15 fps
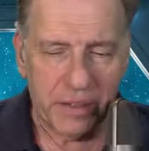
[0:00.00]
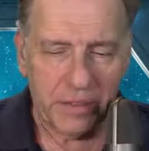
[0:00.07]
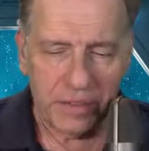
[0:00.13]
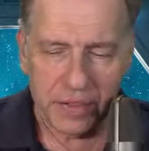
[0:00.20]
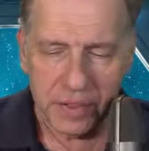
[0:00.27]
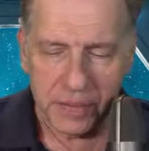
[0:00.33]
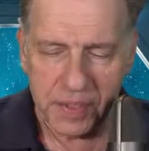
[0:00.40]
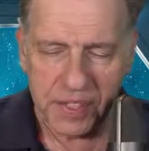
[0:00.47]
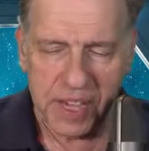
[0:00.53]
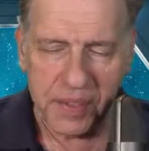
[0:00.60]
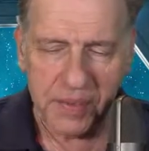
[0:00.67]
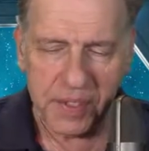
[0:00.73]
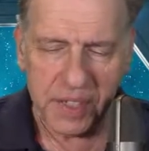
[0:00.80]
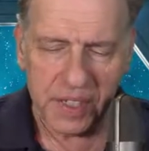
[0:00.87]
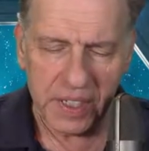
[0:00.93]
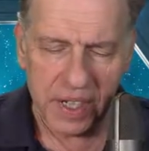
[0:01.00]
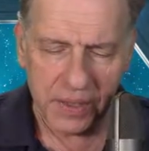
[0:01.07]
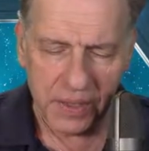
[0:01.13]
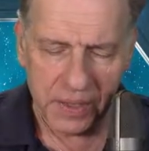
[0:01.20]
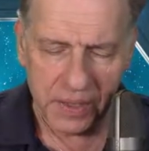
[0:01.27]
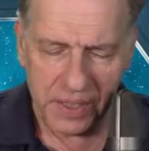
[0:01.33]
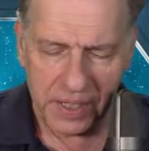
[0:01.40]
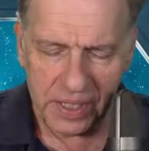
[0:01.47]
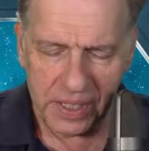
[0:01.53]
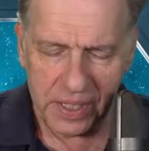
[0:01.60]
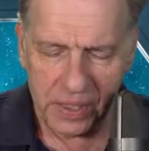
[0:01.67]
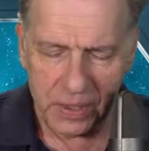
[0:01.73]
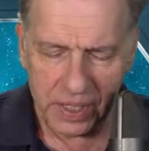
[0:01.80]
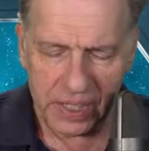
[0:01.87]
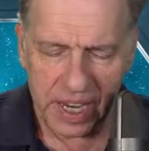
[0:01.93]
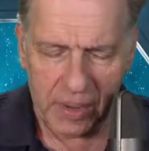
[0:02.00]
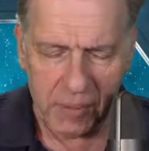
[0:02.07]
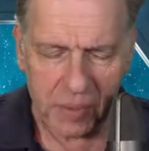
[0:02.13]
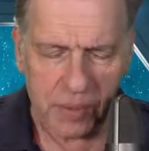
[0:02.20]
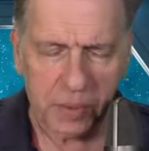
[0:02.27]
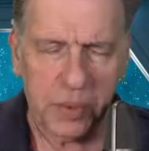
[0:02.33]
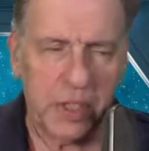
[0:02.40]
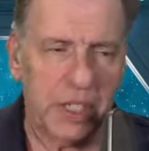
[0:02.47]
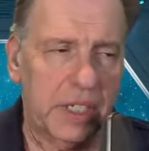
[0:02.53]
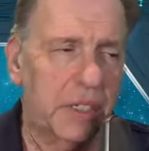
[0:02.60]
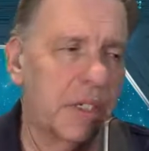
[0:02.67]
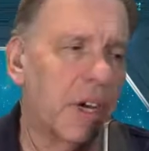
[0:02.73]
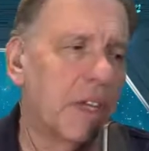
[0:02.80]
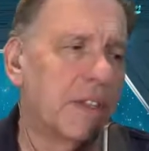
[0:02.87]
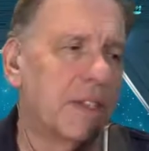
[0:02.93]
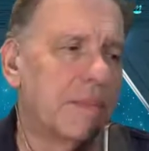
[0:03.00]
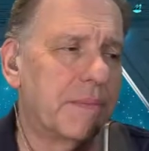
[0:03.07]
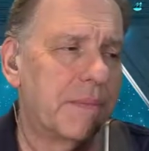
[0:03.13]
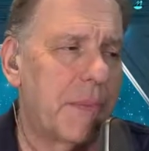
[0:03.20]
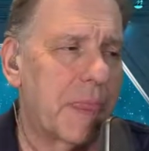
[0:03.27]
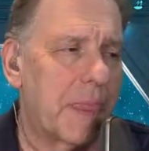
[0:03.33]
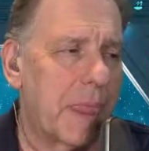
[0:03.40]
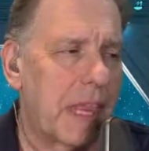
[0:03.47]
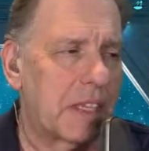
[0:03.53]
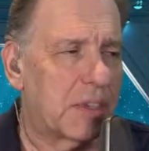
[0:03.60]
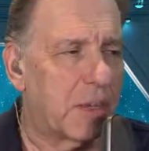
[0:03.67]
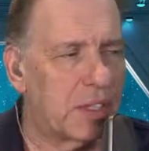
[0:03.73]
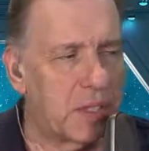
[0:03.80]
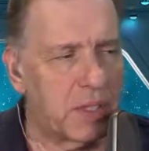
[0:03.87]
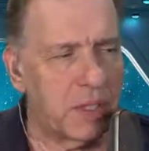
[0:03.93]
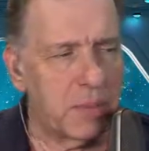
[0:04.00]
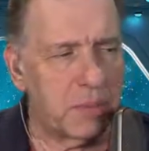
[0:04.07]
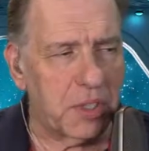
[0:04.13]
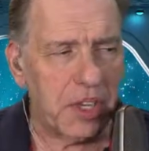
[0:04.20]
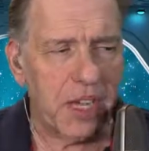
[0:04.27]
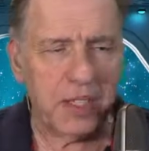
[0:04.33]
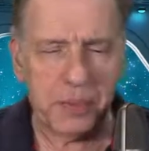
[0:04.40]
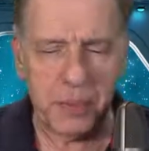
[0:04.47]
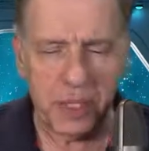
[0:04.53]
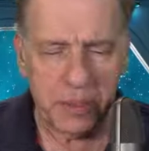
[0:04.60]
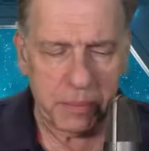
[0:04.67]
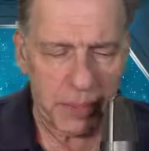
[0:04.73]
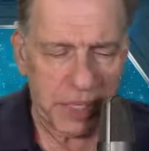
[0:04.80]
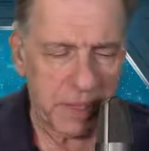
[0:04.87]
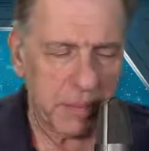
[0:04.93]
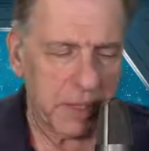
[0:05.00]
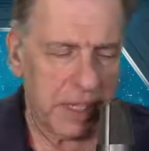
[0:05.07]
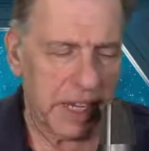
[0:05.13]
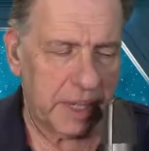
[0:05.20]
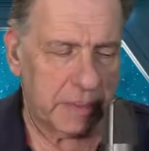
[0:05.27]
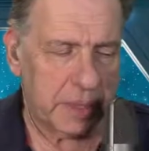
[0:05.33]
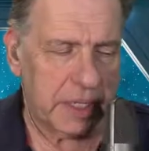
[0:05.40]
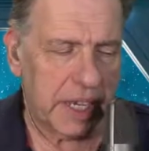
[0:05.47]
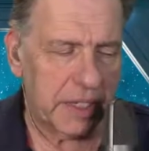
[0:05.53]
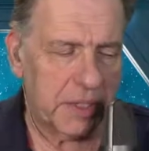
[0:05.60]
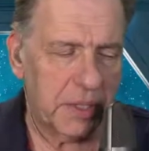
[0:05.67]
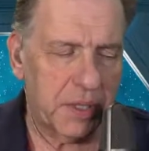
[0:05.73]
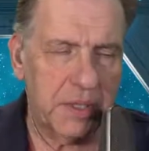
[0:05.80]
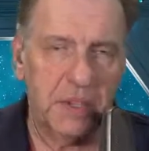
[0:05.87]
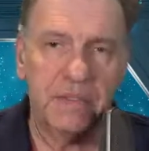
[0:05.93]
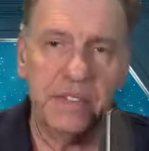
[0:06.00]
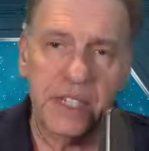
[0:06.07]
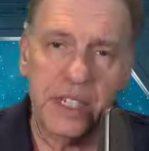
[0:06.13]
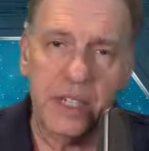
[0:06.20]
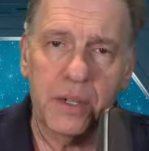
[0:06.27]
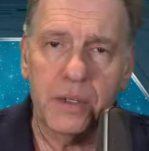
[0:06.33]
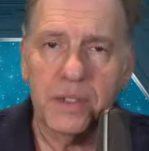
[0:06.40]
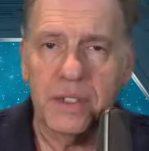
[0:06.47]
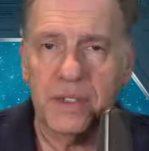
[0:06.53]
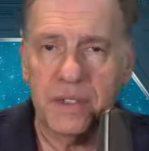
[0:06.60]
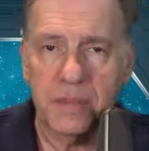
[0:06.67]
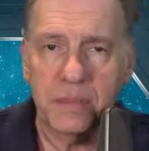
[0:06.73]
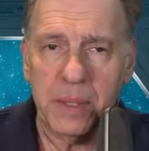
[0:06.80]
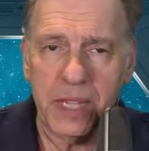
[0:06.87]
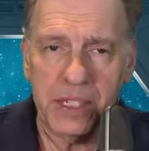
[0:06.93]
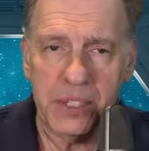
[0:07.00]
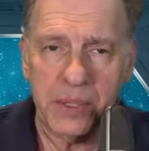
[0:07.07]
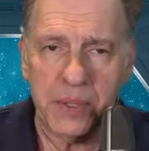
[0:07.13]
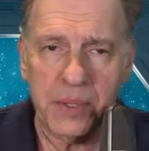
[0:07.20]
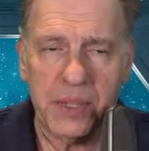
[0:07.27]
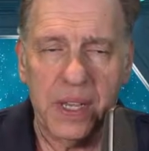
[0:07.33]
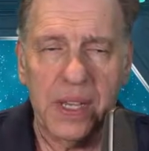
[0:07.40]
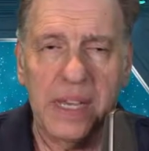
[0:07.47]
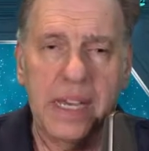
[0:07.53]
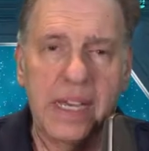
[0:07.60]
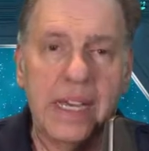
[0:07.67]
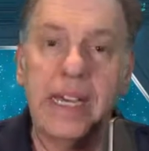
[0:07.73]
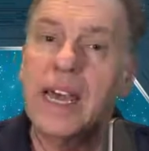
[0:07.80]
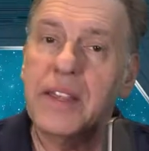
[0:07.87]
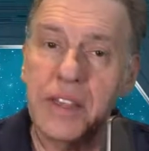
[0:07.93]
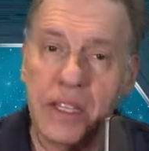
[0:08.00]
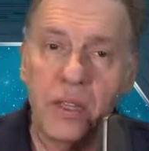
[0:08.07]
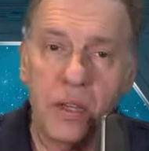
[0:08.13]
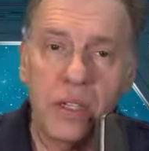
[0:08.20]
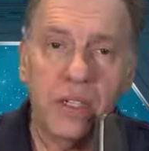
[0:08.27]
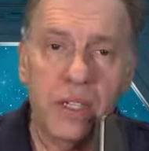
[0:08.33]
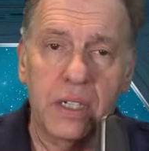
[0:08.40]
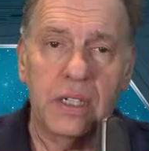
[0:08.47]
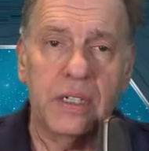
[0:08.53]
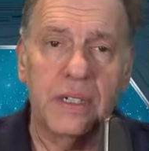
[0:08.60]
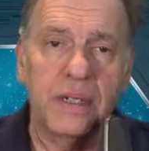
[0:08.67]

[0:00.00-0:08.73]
Samsung, and I was going, you know, the cameras are really good on them. So I took some shots. We didn't bring them today, but I took some videos and some pictures, and they look good.